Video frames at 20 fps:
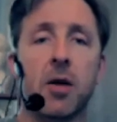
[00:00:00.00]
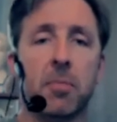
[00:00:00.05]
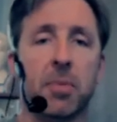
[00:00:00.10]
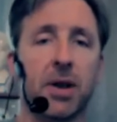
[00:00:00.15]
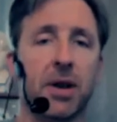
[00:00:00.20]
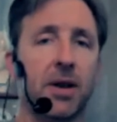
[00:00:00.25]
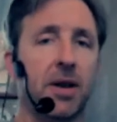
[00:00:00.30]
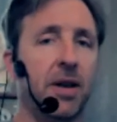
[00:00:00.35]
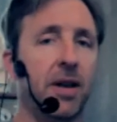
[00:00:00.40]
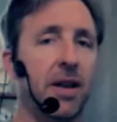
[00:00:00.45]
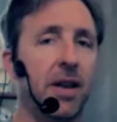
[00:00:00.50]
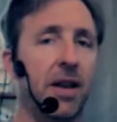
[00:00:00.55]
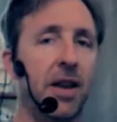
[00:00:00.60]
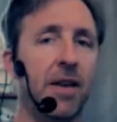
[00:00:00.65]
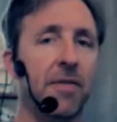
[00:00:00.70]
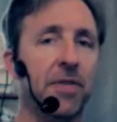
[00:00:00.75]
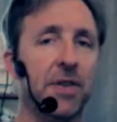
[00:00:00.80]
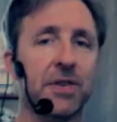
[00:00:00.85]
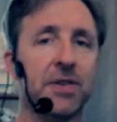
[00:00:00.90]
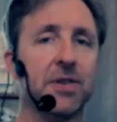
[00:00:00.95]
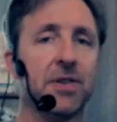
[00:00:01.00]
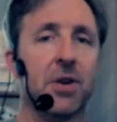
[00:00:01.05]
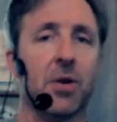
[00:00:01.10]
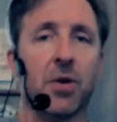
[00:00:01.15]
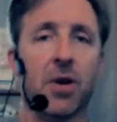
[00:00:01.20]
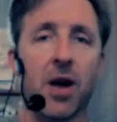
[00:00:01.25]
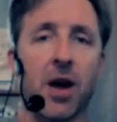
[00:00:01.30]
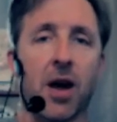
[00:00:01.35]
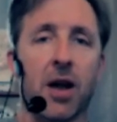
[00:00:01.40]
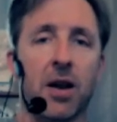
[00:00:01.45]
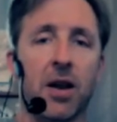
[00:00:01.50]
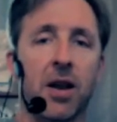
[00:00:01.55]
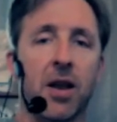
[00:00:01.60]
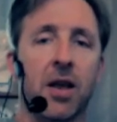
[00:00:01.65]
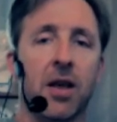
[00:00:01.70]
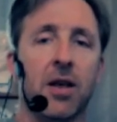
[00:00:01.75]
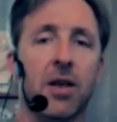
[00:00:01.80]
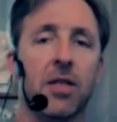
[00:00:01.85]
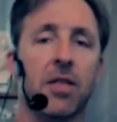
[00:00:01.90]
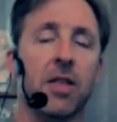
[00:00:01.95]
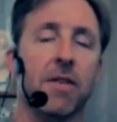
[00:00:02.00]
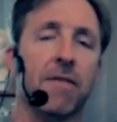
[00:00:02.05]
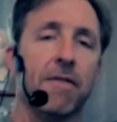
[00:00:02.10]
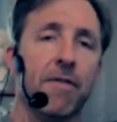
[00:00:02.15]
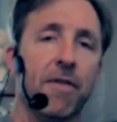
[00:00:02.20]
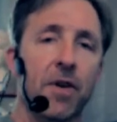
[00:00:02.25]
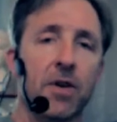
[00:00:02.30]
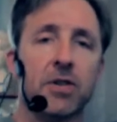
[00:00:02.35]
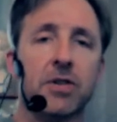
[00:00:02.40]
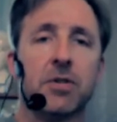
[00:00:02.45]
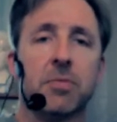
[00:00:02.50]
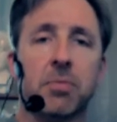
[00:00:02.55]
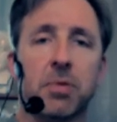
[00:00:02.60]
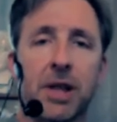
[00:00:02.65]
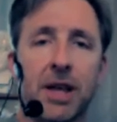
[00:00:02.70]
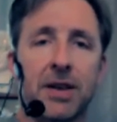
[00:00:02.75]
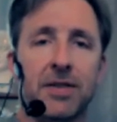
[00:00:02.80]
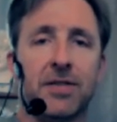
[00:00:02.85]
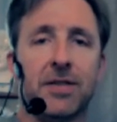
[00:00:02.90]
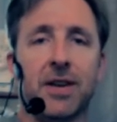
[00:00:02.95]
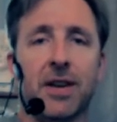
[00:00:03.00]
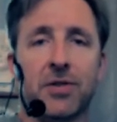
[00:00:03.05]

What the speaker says: But if this is going on, the first place